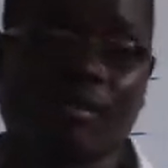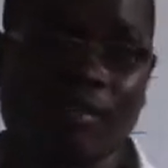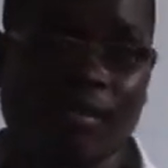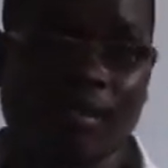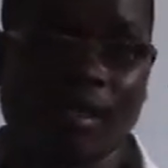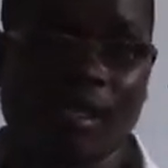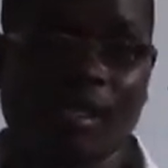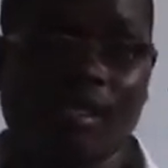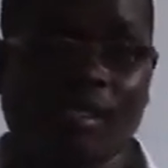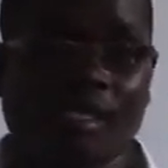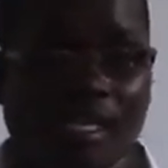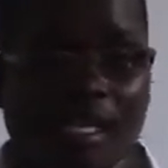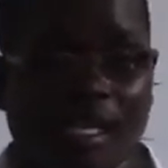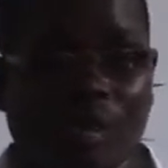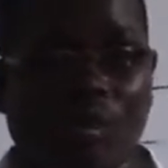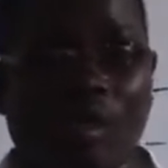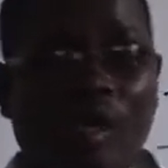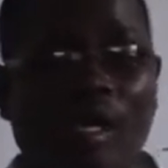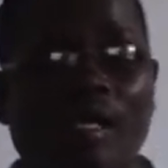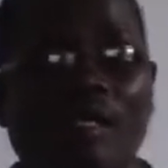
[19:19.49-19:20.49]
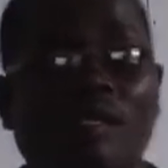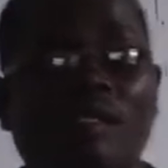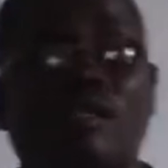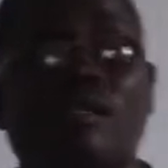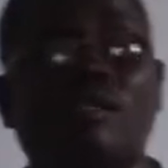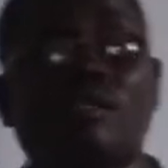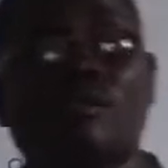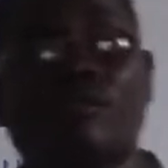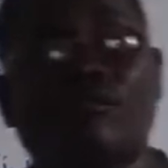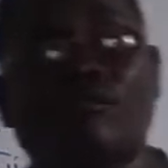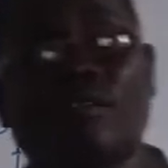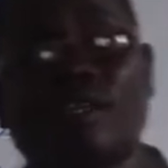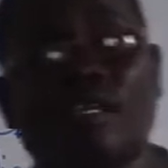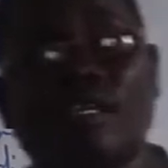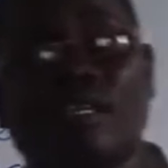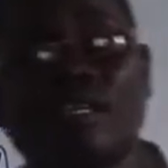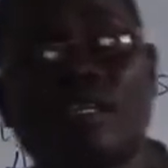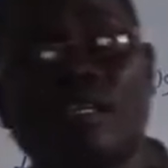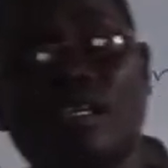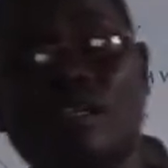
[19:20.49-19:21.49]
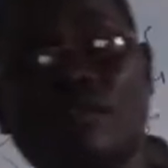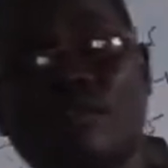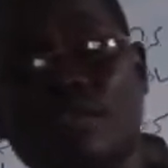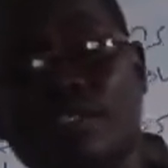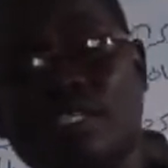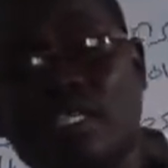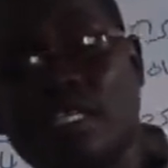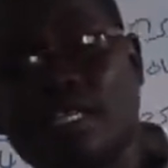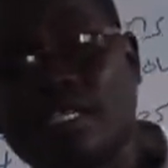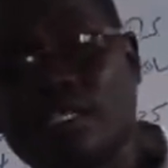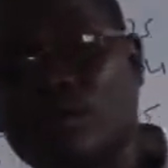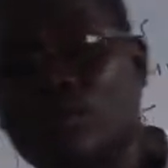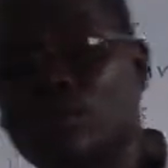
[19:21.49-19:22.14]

The entire world is very vigilant